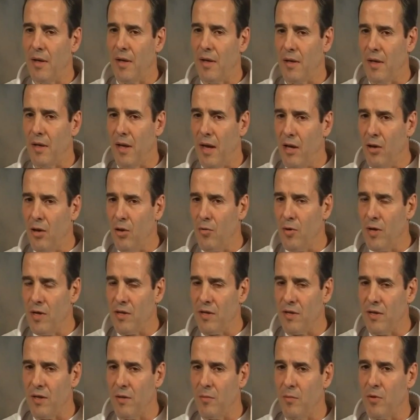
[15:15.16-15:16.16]
and the Helio
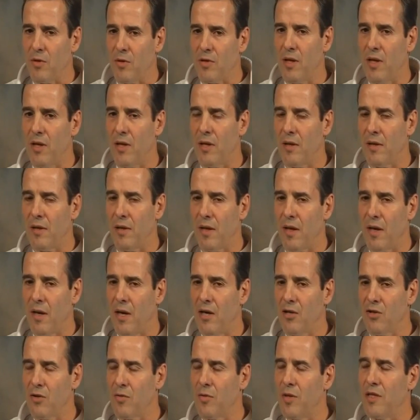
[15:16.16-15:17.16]
Grace team was that the
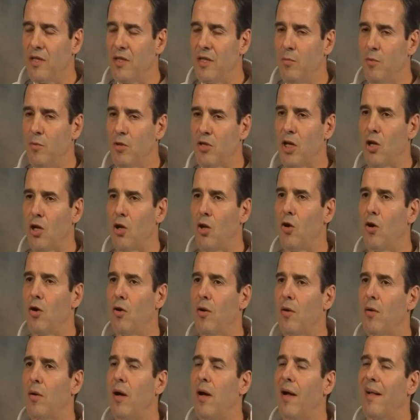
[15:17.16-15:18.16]
Carson Grace team was a
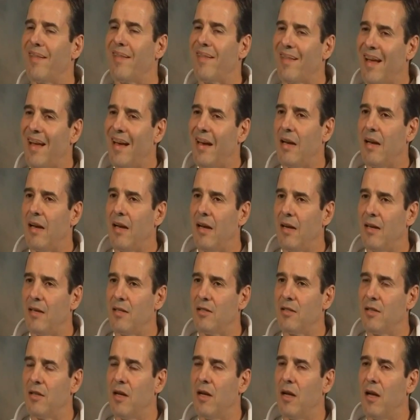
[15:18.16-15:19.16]
lot of athletic
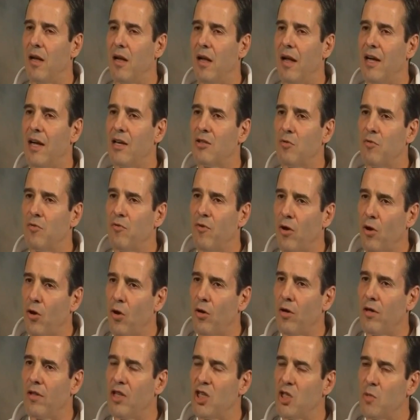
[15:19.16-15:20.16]
guys, guys with a
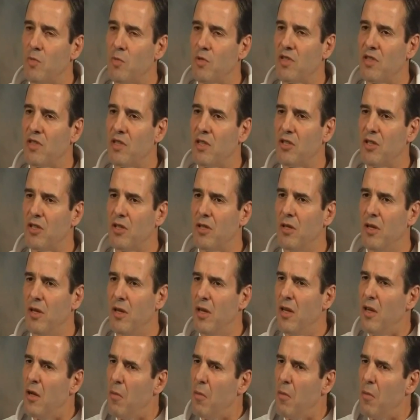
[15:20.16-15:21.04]
lot of disposition,